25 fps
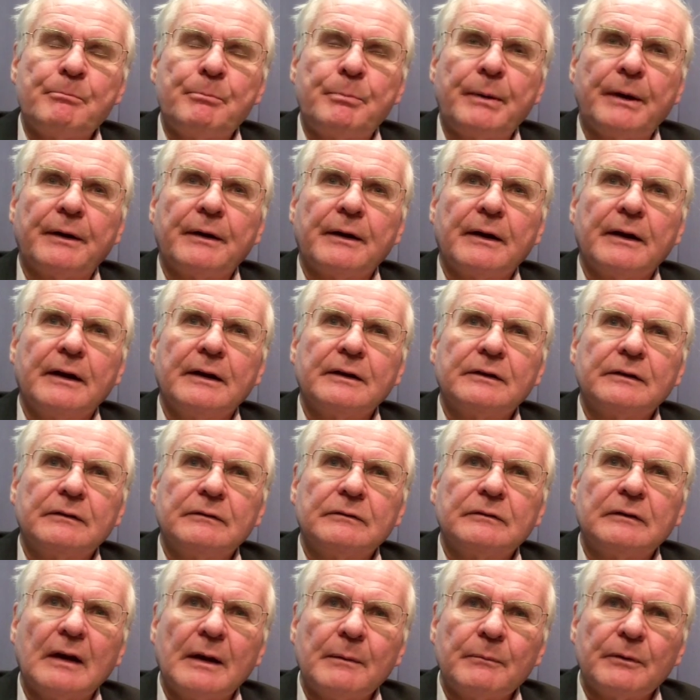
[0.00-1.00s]
but it
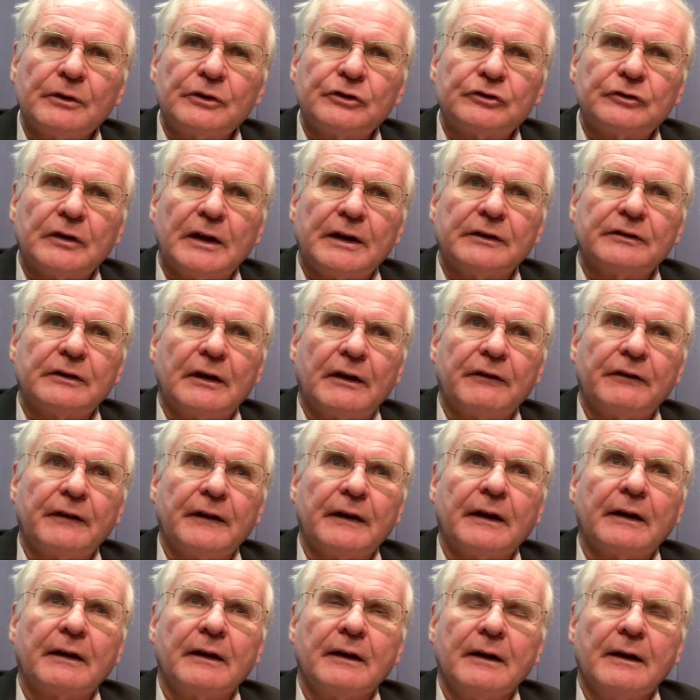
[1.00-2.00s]
demonstrates, I
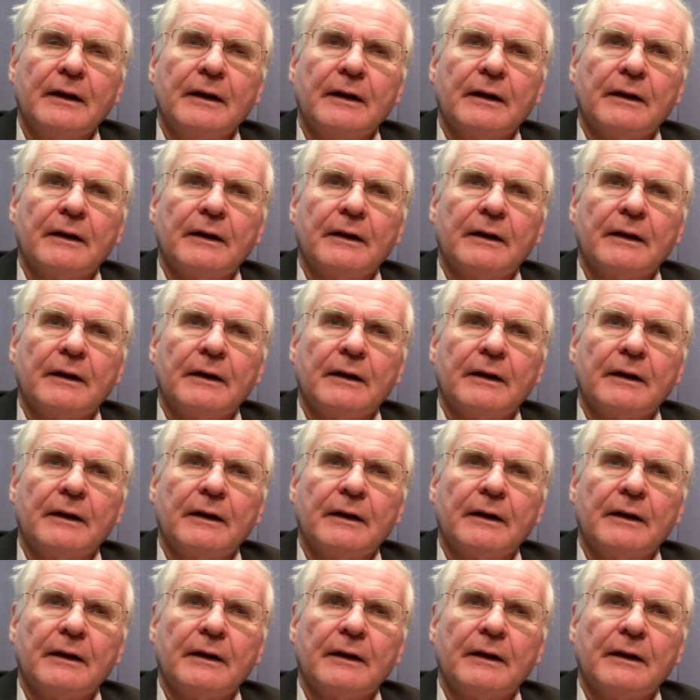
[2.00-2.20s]
think,